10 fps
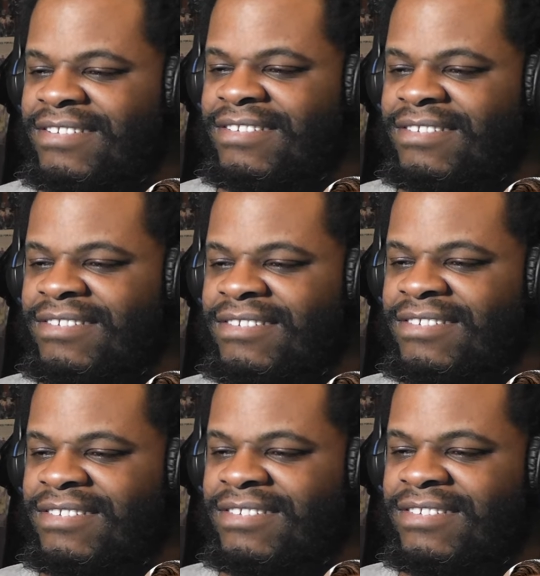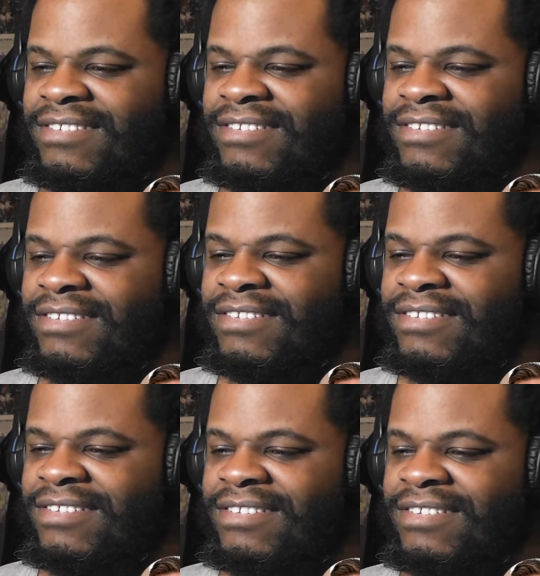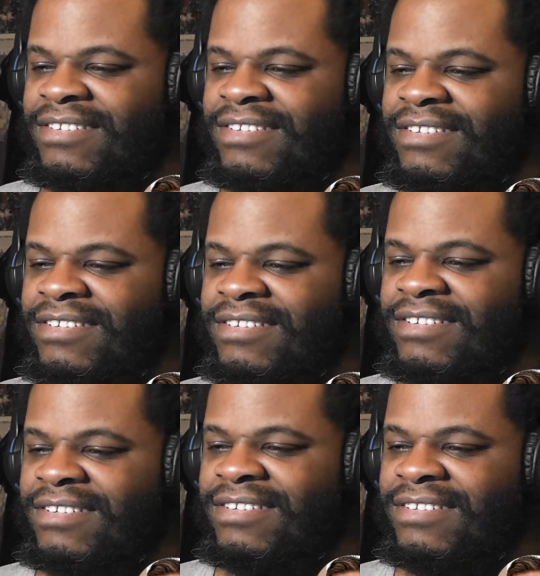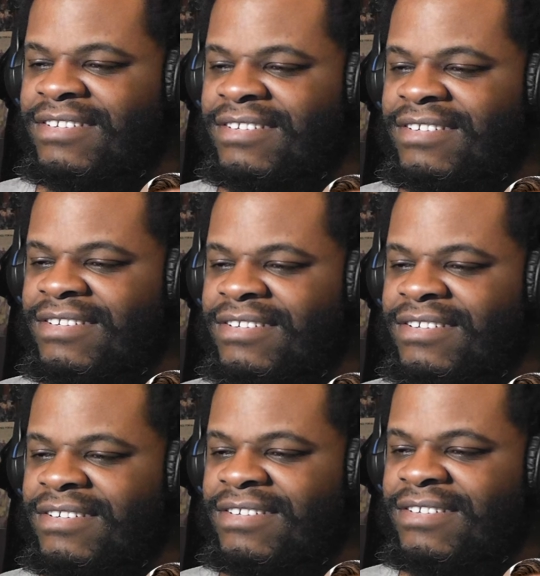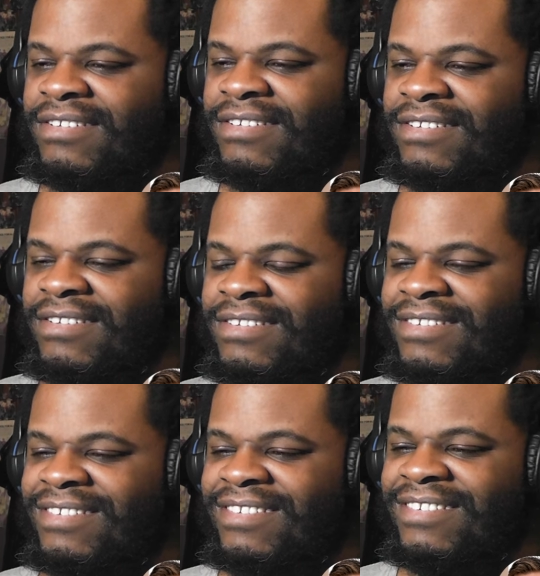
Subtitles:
(silent)